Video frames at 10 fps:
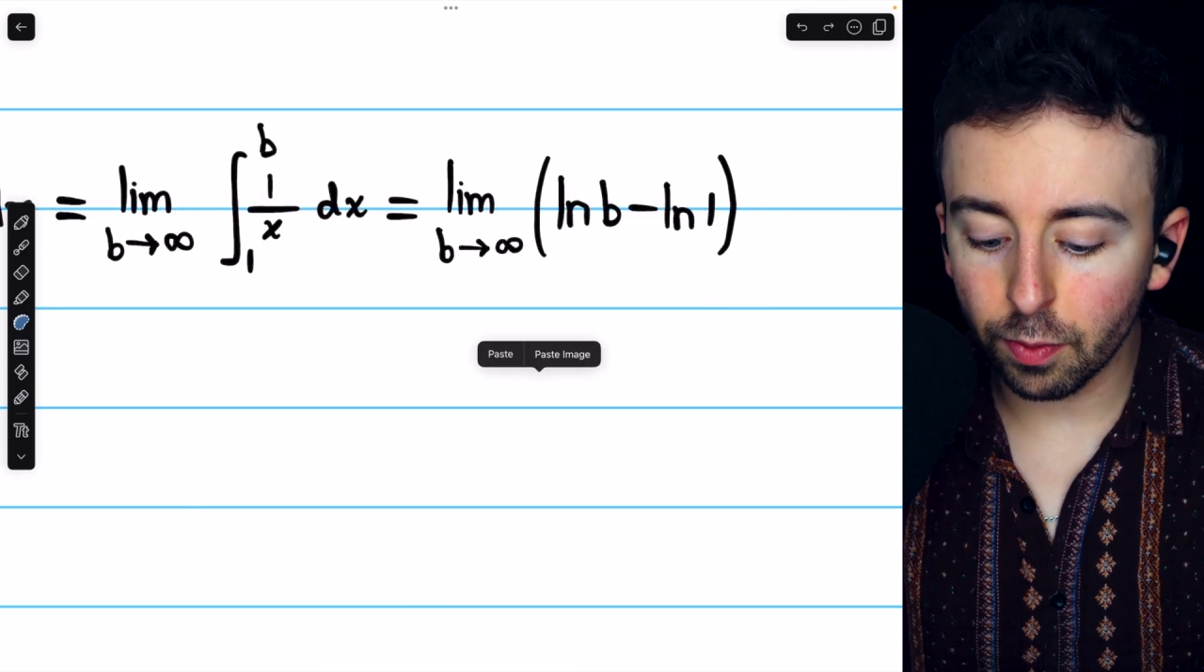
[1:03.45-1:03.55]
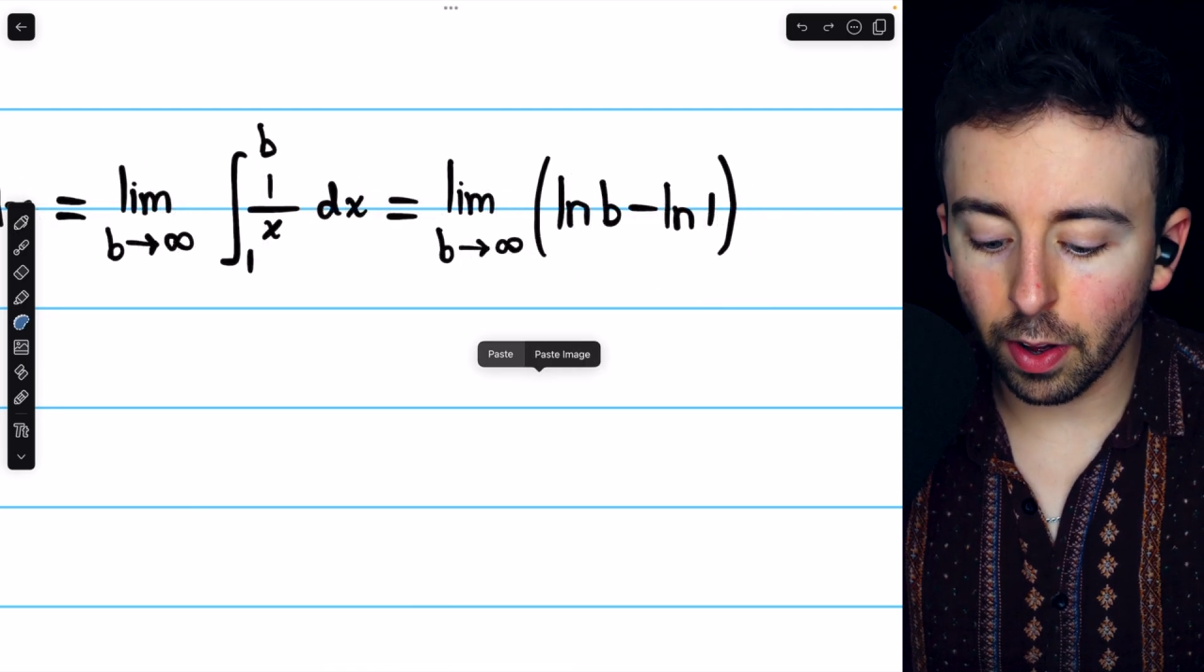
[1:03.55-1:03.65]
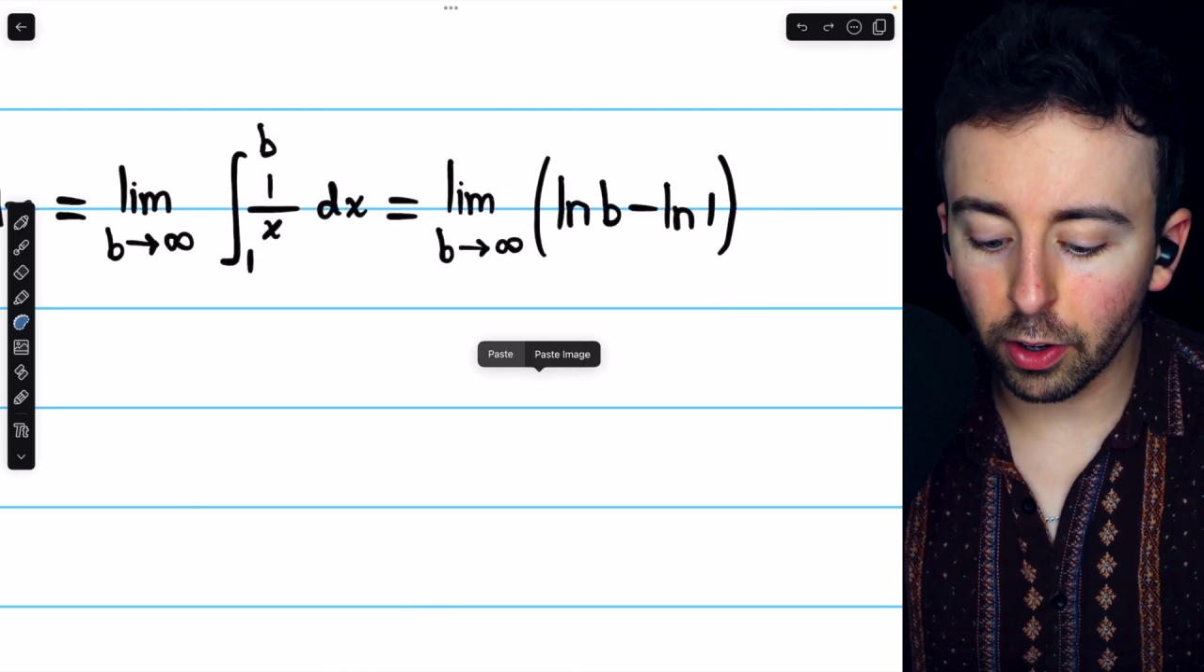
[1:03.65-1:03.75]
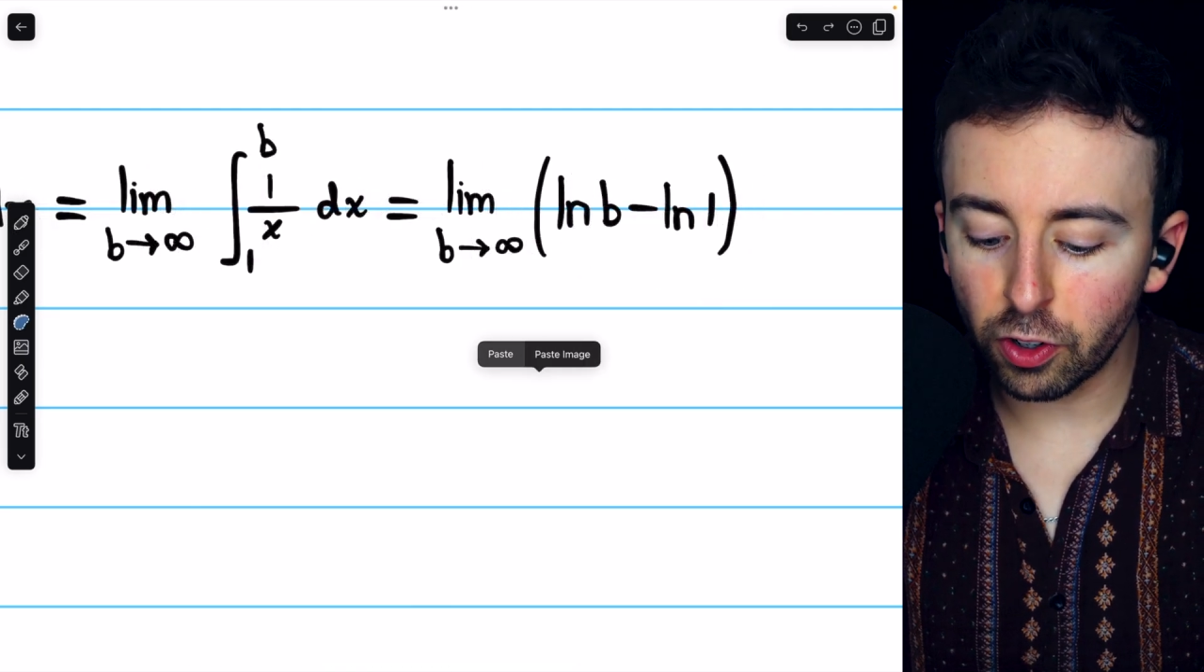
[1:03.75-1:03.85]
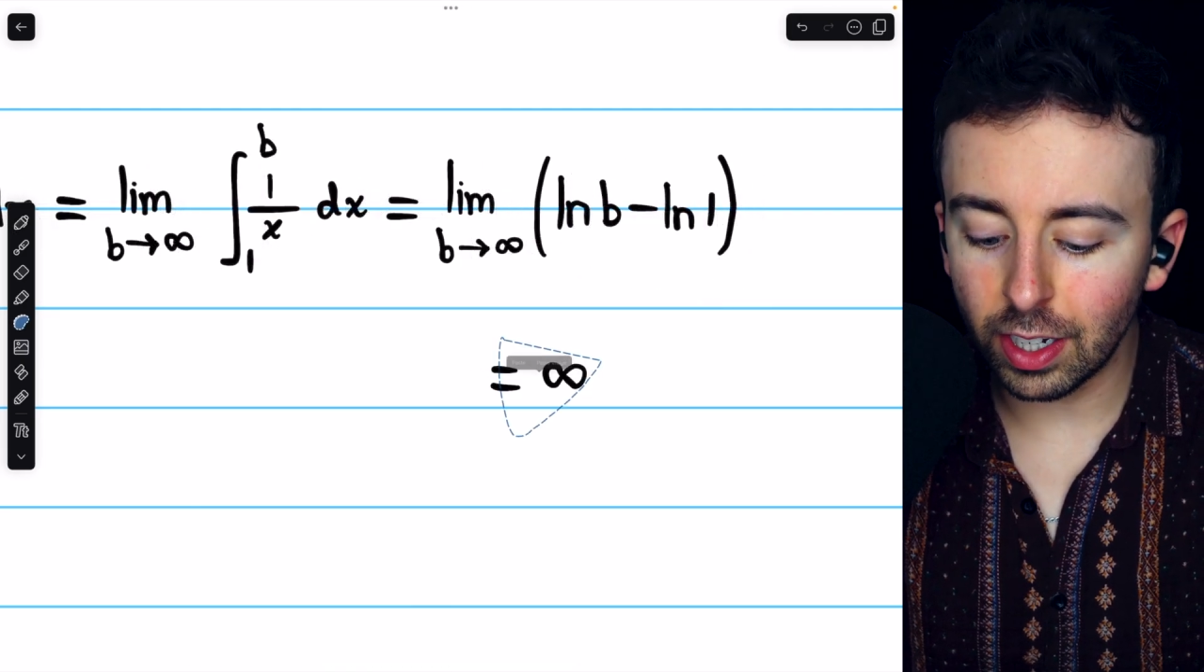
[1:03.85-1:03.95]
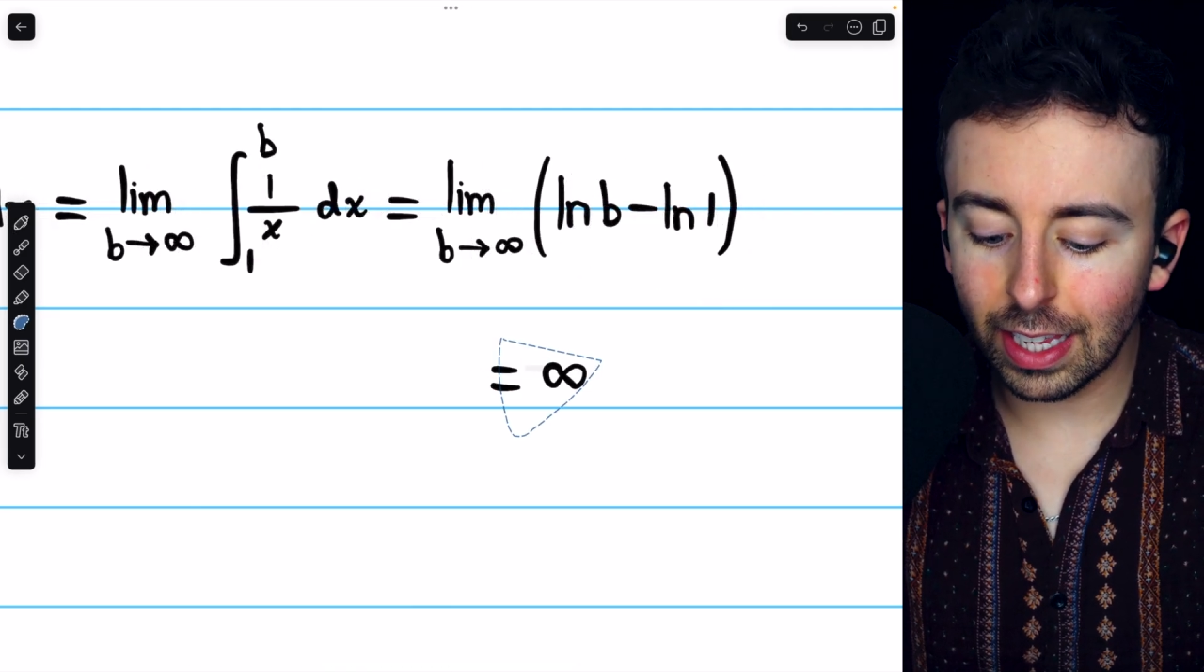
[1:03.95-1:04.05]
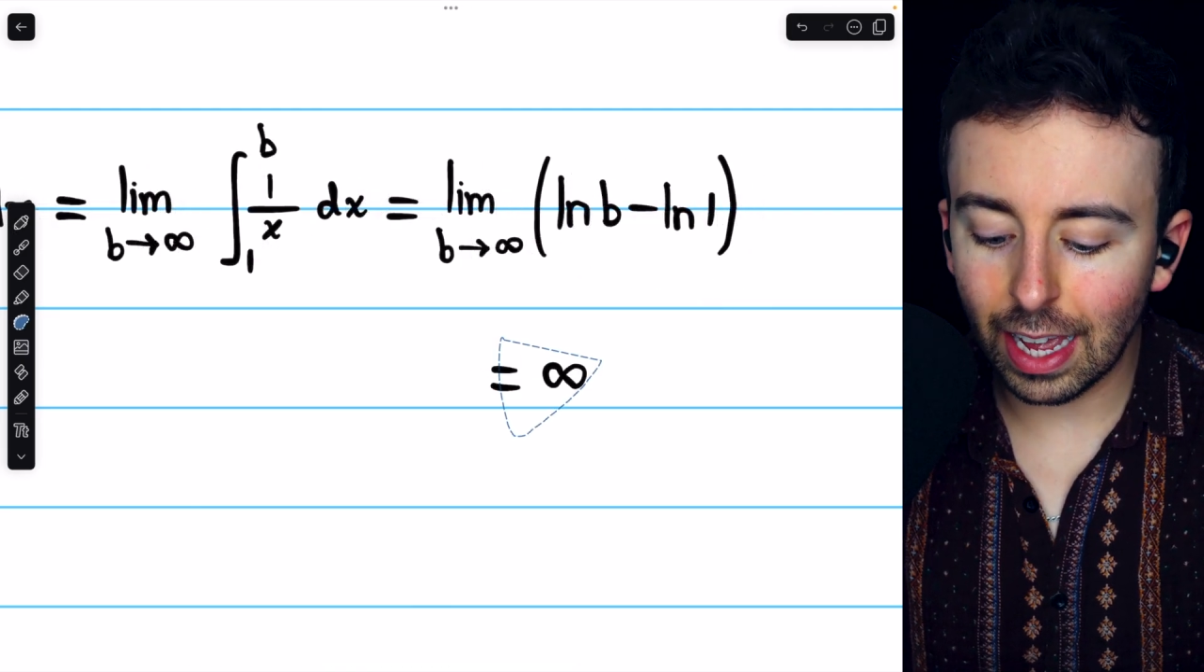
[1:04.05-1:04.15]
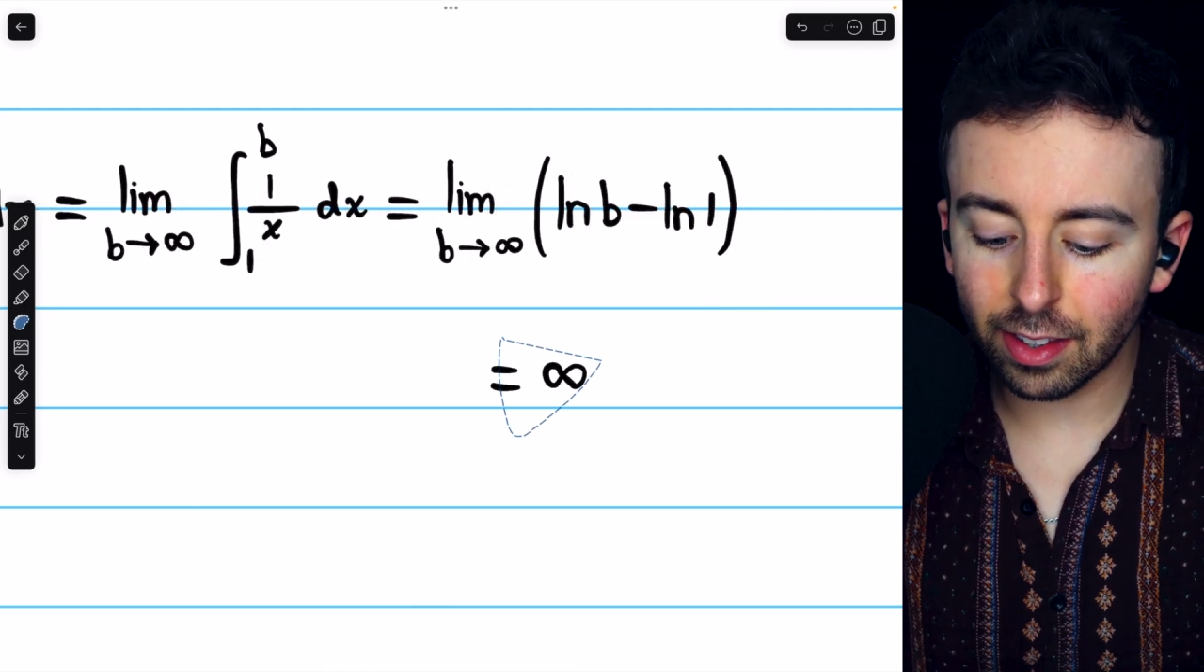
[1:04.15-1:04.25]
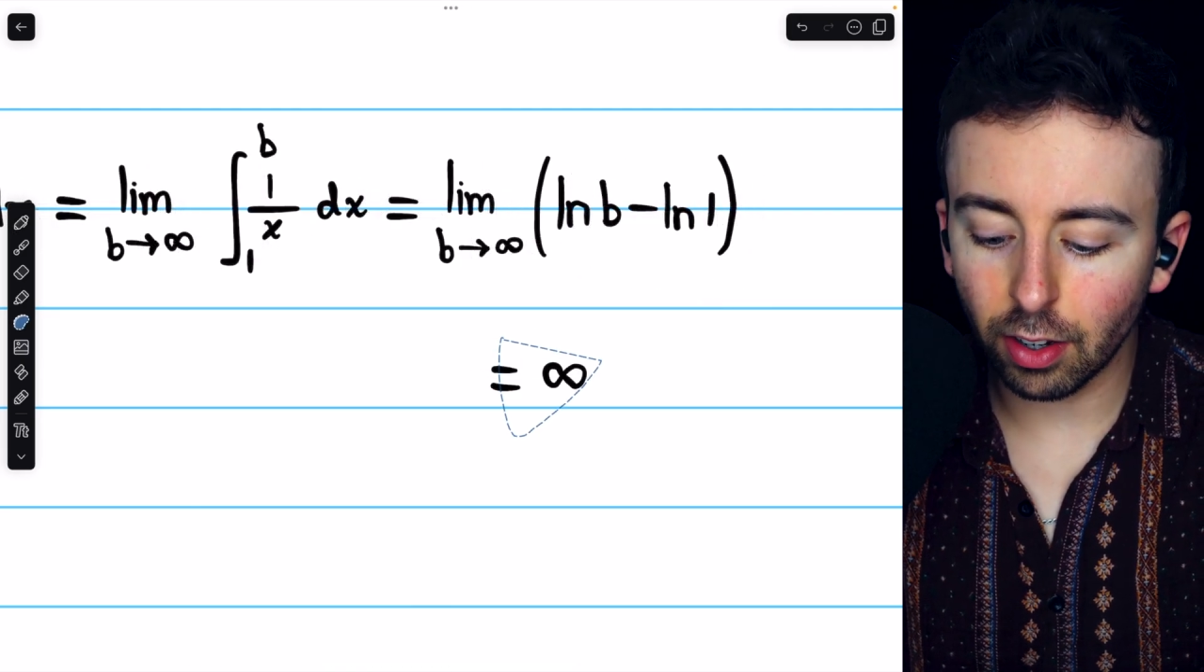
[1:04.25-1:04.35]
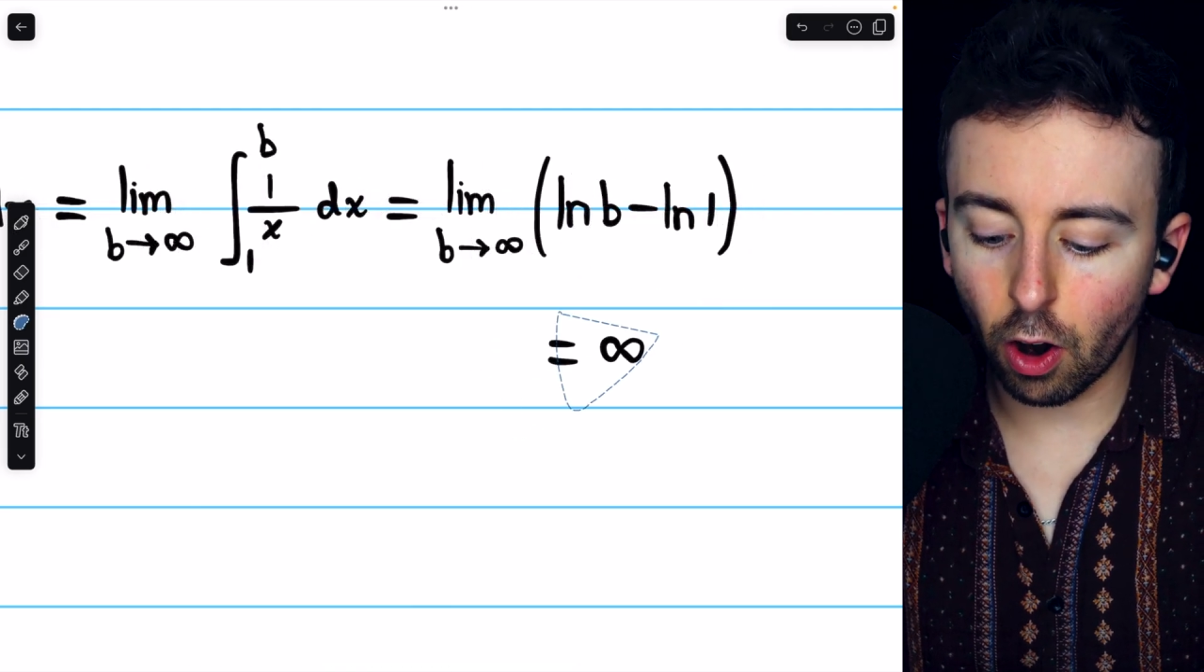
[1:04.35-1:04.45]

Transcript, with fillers: function gets